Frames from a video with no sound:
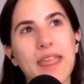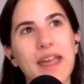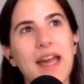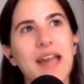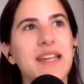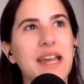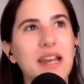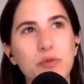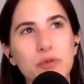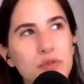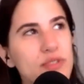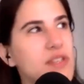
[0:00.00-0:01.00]
again, I
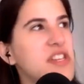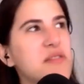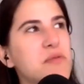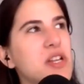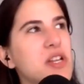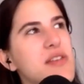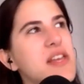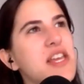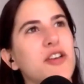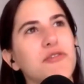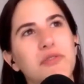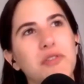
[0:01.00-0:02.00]
would also say, when
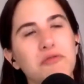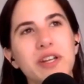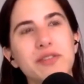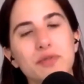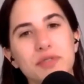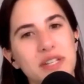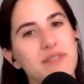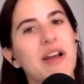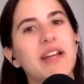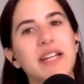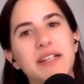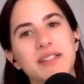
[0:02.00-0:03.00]
thinking of resourcing
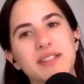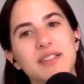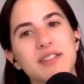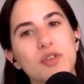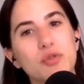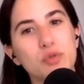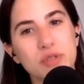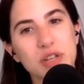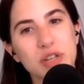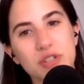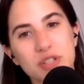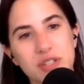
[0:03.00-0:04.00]
regulators, it's not
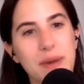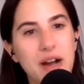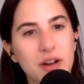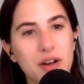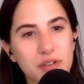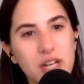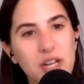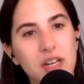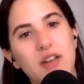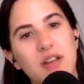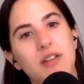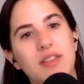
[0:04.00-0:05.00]
also just about
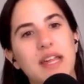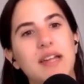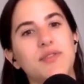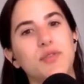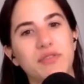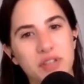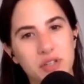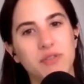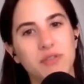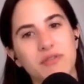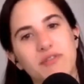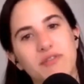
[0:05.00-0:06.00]
that sort of
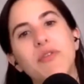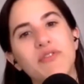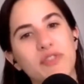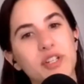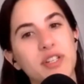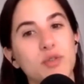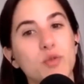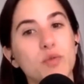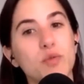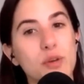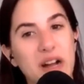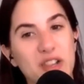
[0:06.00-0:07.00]
front foot, it's
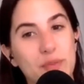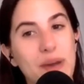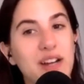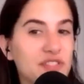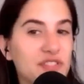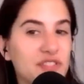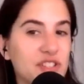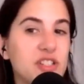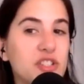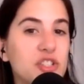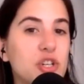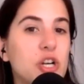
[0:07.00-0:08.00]
also about the back foot, and
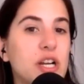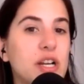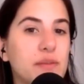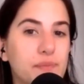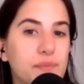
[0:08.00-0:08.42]
ensuring